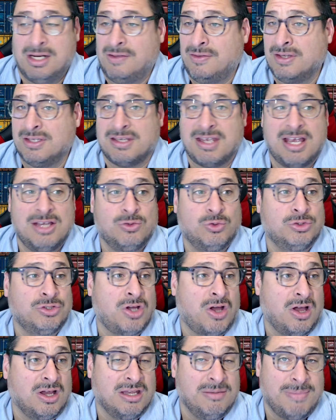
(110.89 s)
In this case, we're
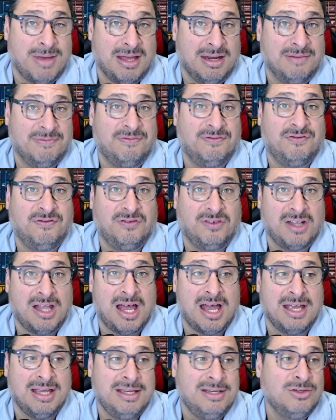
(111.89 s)
talking about a
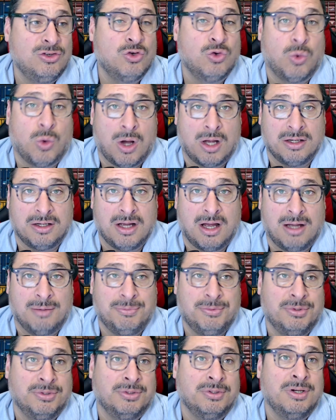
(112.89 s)
flying
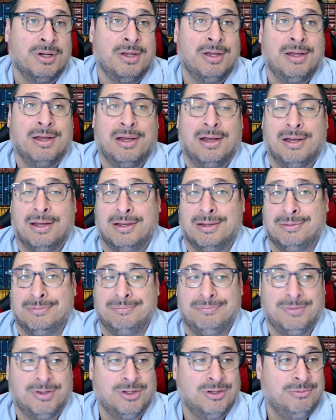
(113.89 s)
quadcopter.
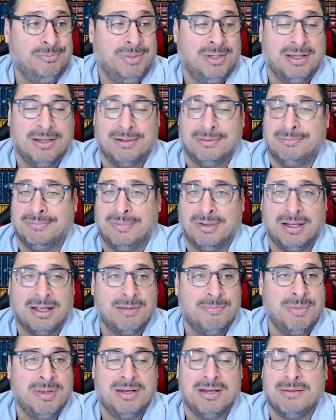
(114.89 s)
Could be,
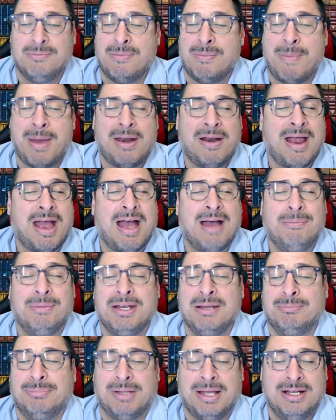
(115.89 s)
doesn't matter how
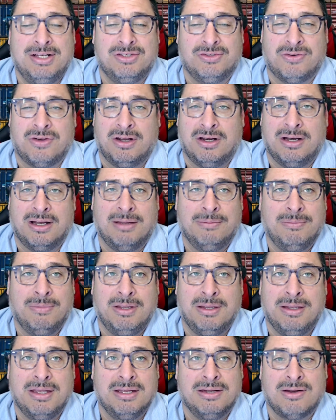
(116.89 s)
many blades are on it.
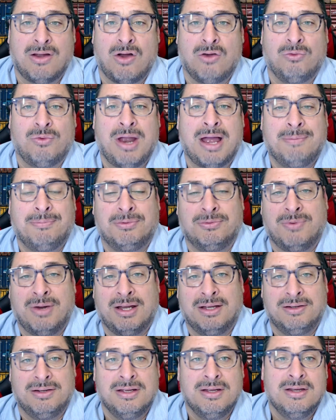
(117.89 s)
I'm getting all wrapped
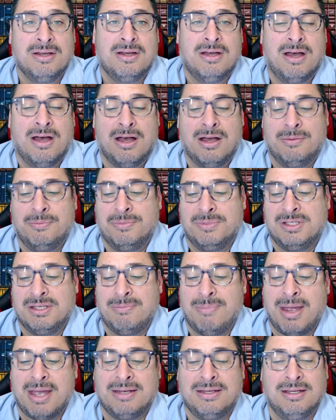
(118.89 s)
around
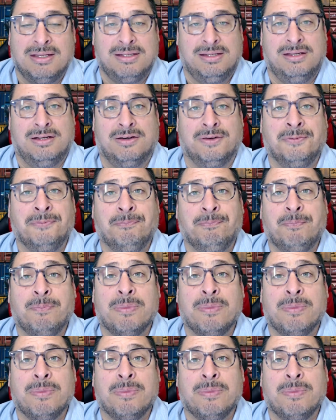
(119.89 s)
semantics here.